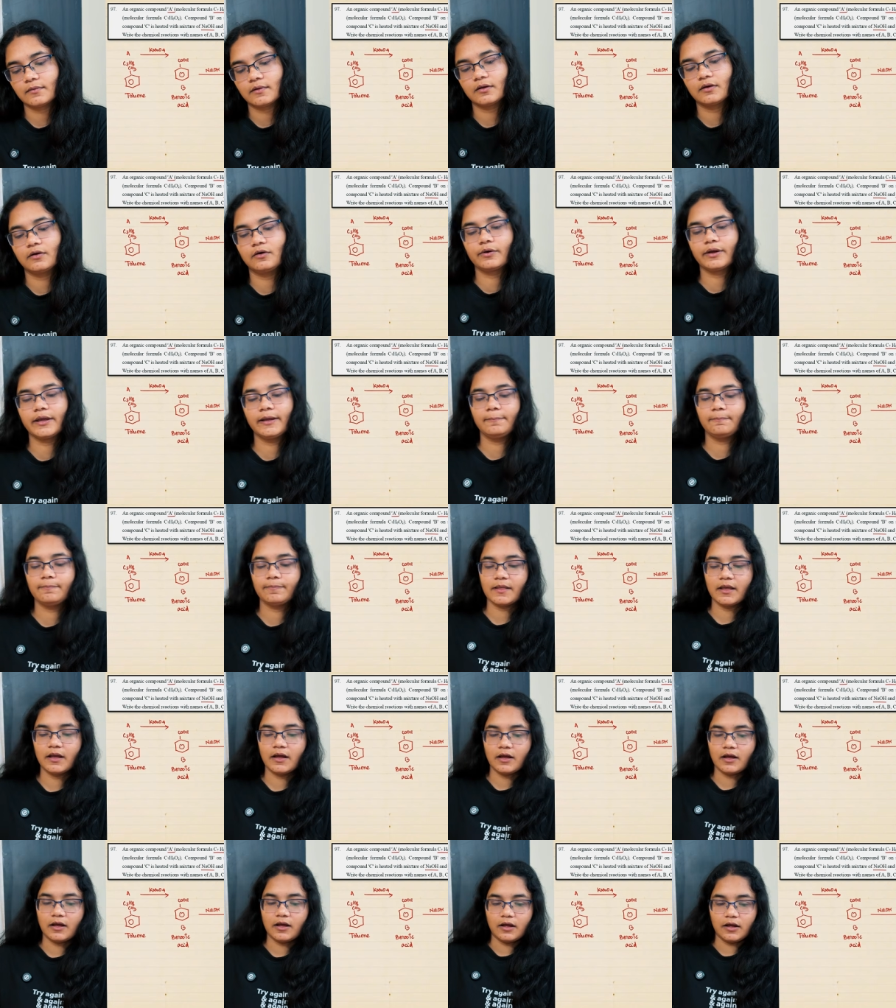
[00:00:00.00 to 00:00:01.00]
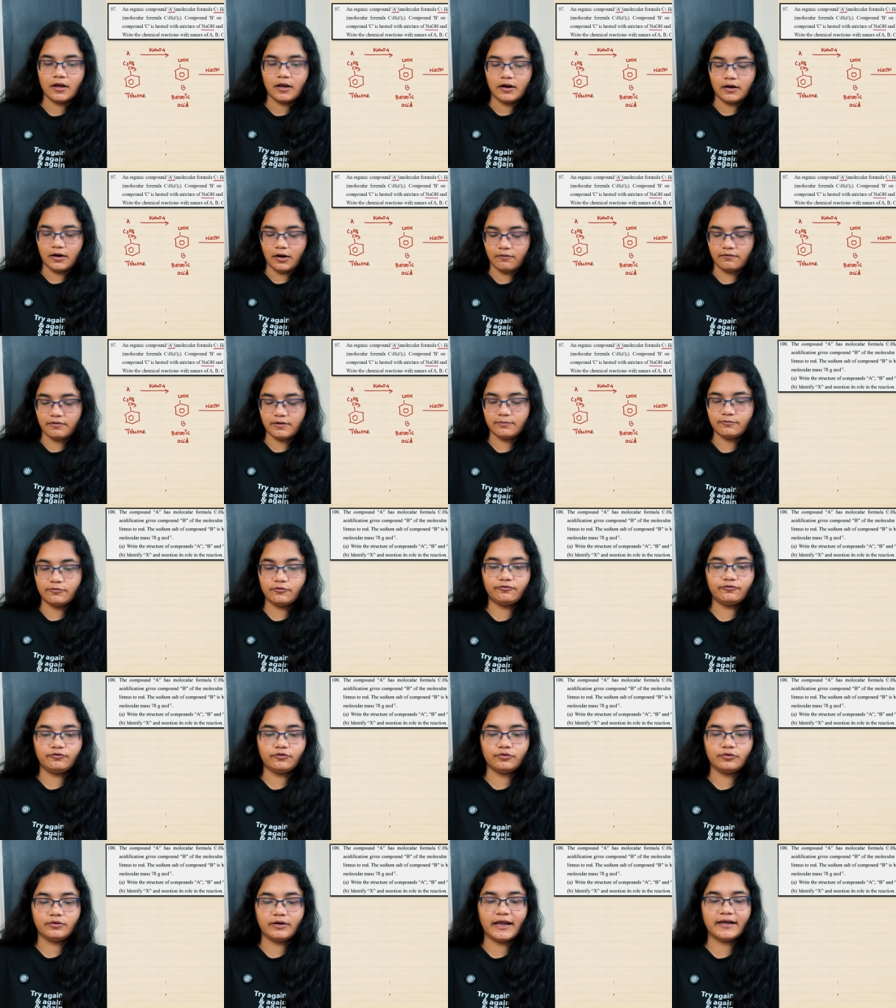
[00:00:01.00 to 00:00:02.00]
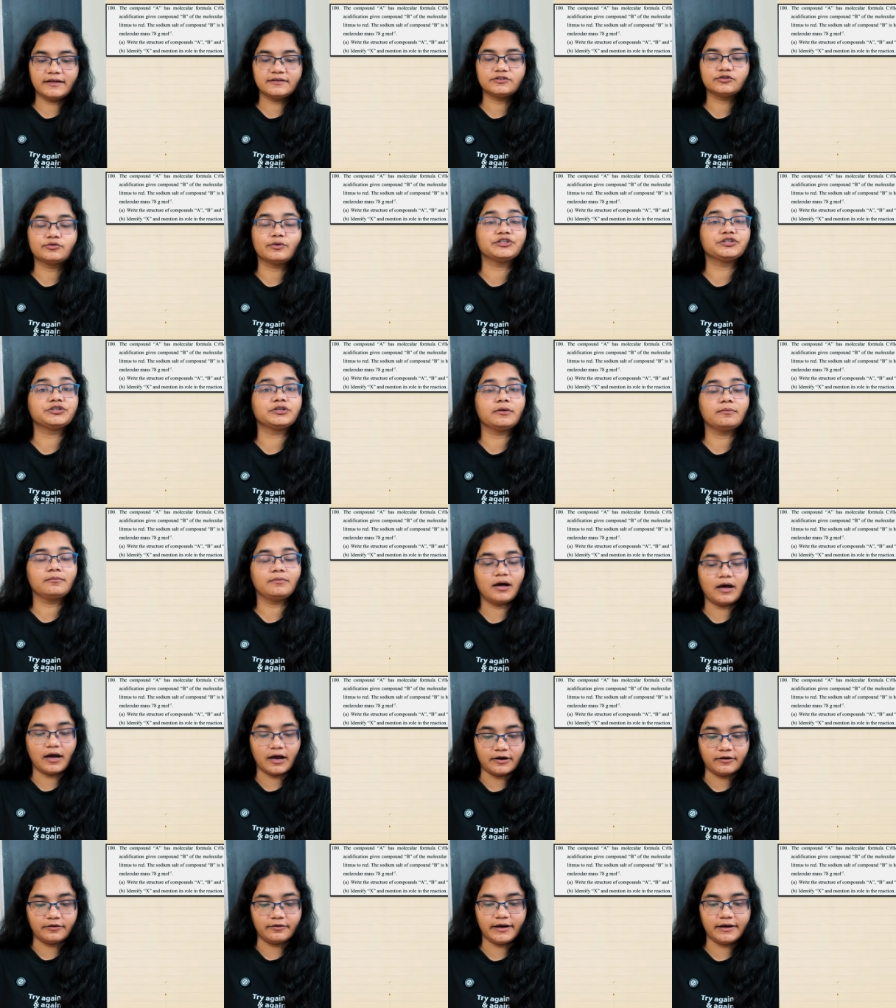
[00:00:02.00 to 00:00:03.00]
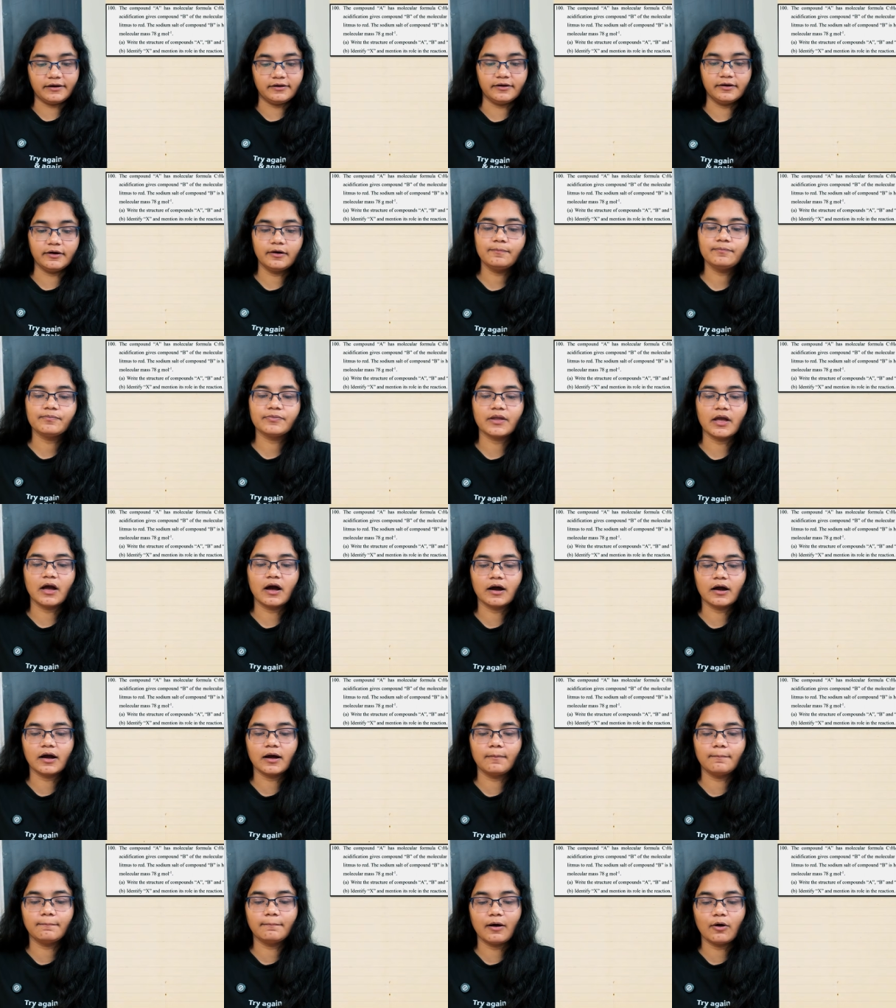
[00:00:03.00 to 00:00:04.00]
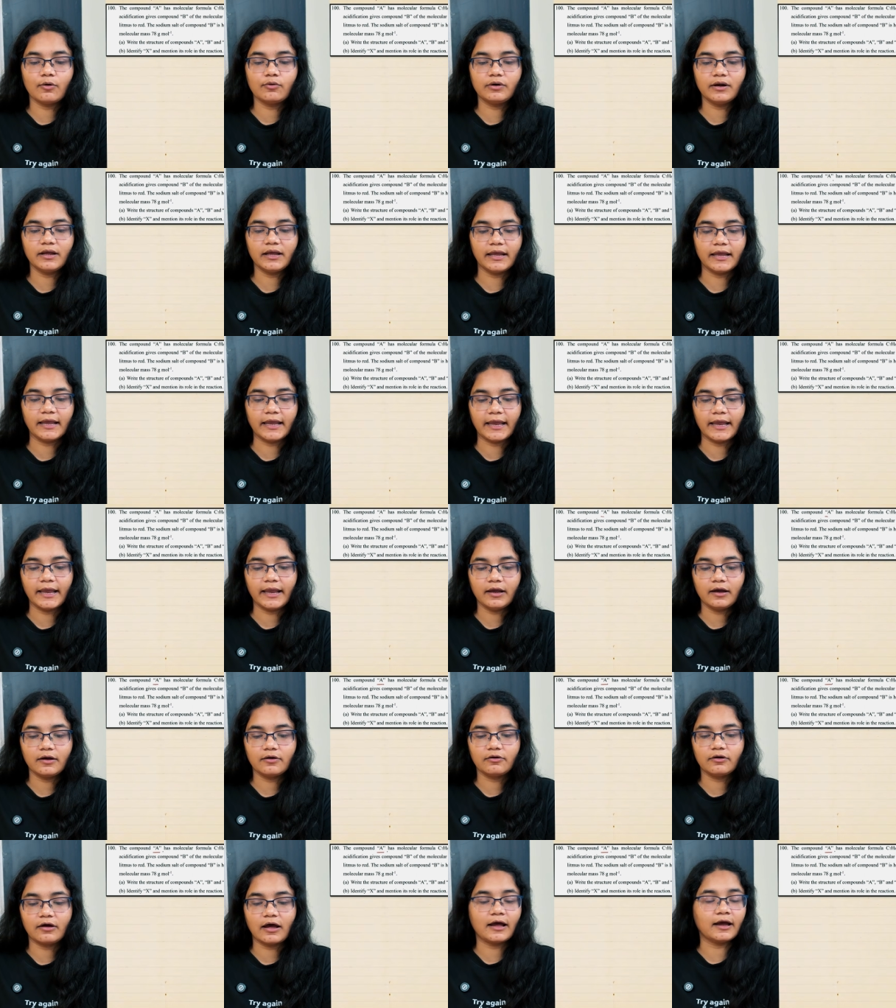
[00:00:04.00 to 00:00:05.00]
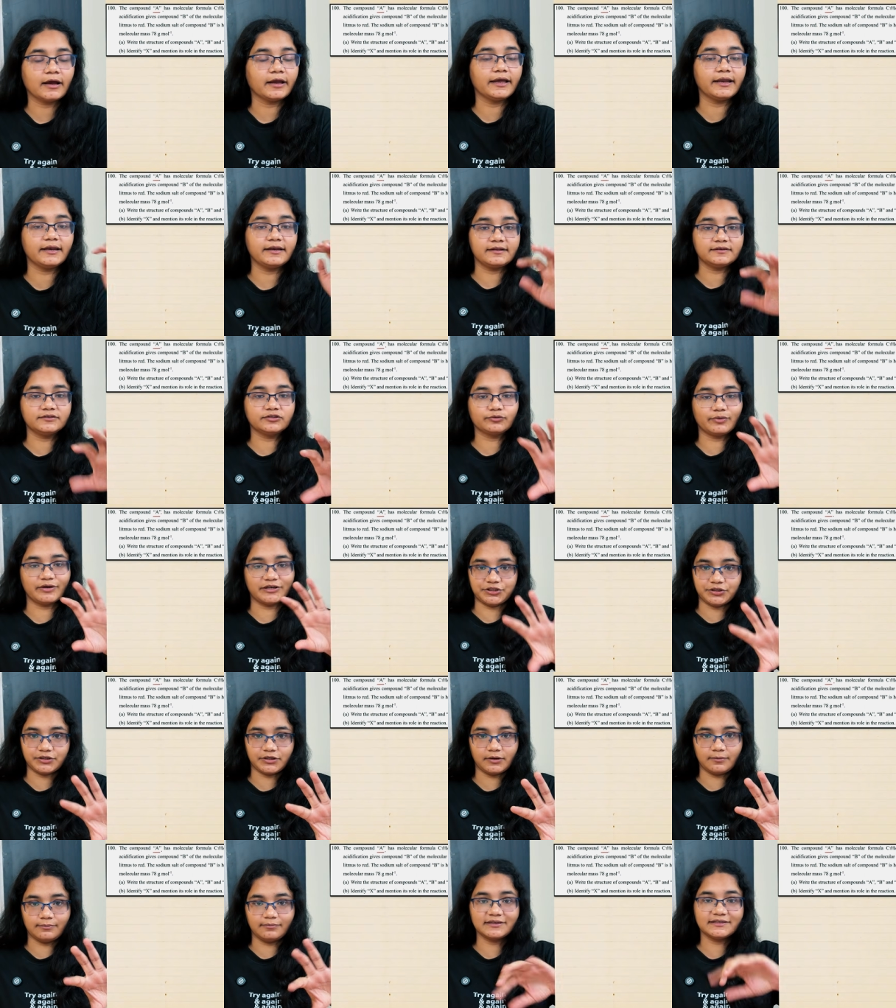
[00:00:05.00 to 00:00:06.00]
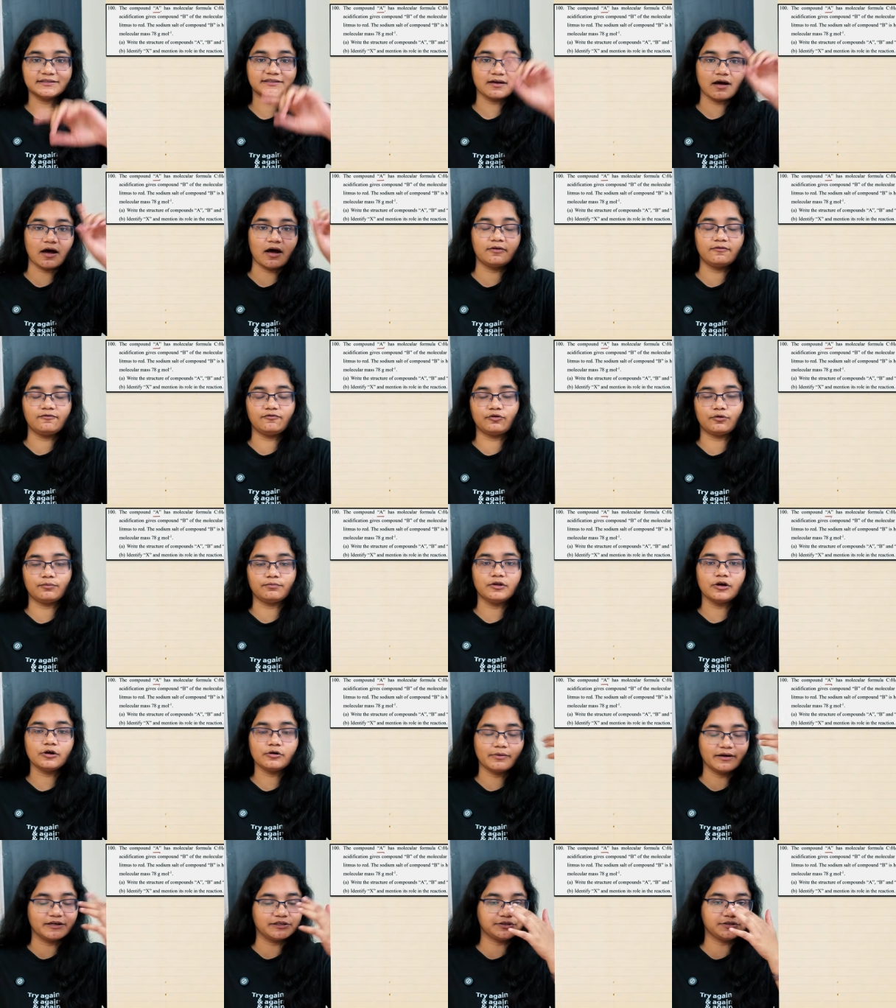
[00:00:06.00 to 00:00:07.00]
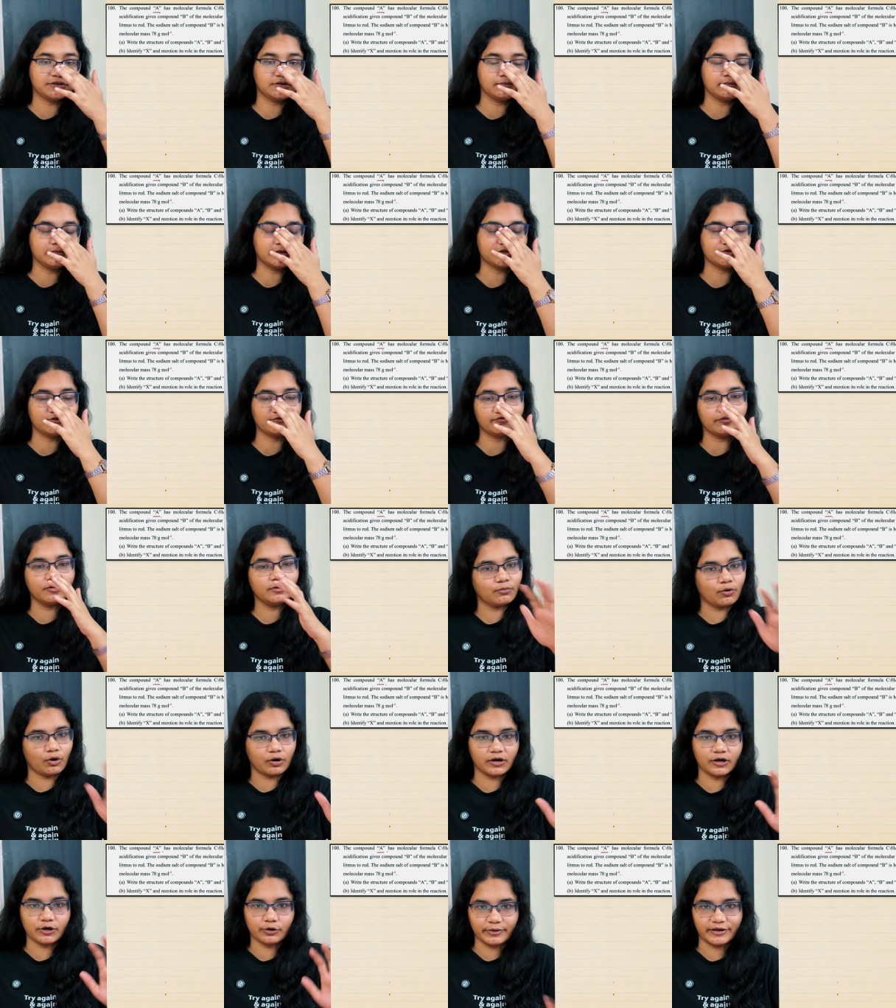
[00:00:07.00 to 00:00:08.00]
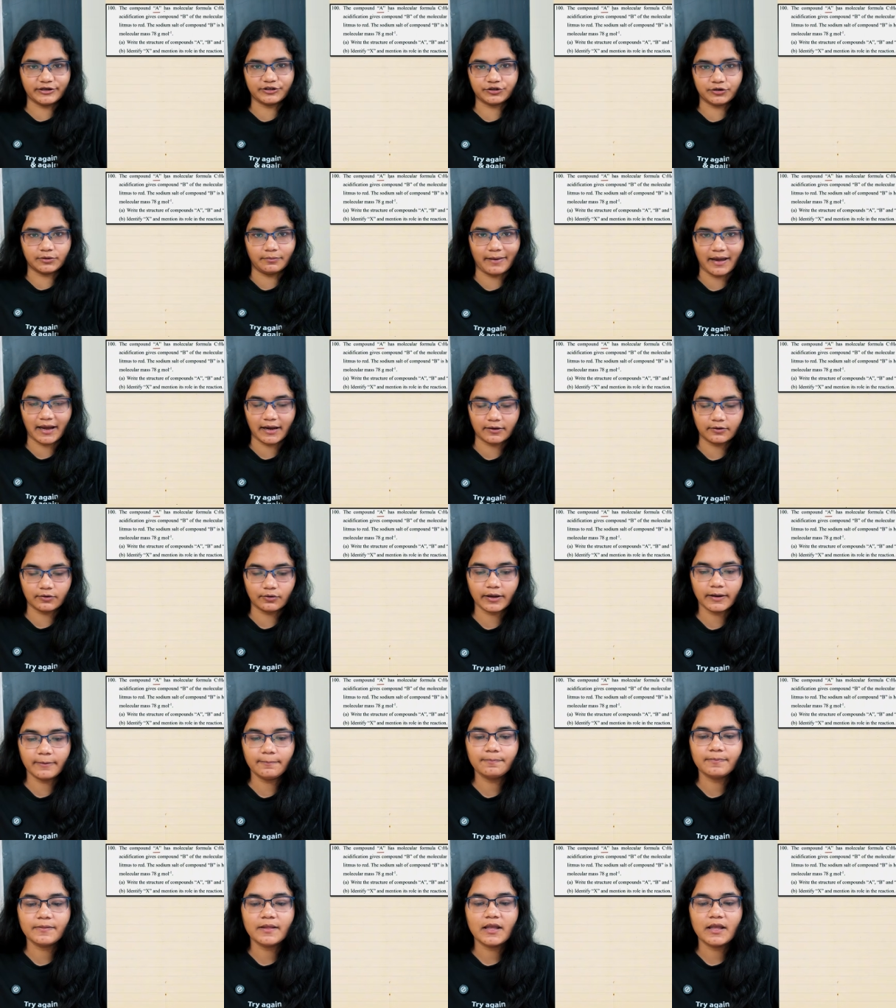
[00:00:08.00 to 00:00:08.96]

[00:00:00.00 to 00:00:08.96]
Okay, now we'll move to next question number 100 here. A compound A, again these question numbers are from the question numbers of the model question bank. Okay,